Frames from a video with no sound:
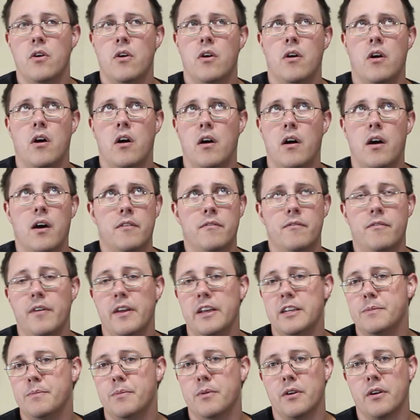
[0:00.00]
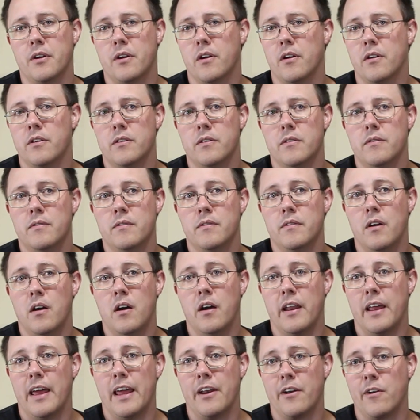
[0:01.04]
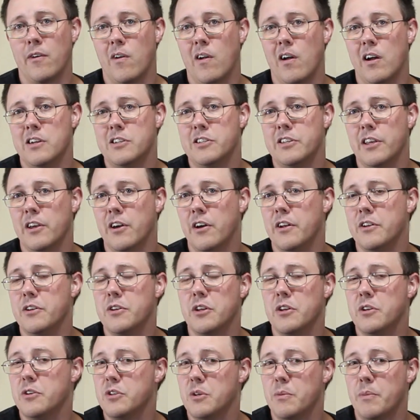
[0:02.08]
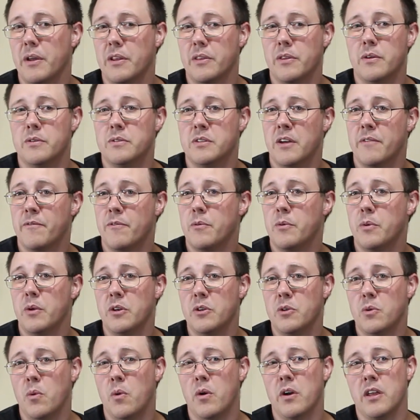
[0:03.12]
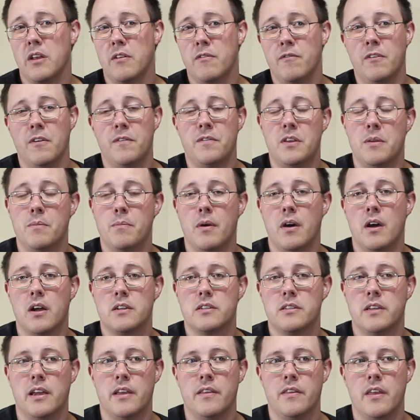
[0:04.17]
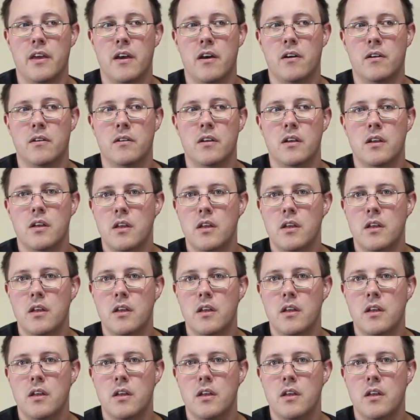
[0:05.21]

on Facebook or at a garage sale, and you can usually pick those up for between 20 and 50 bucks, and they'll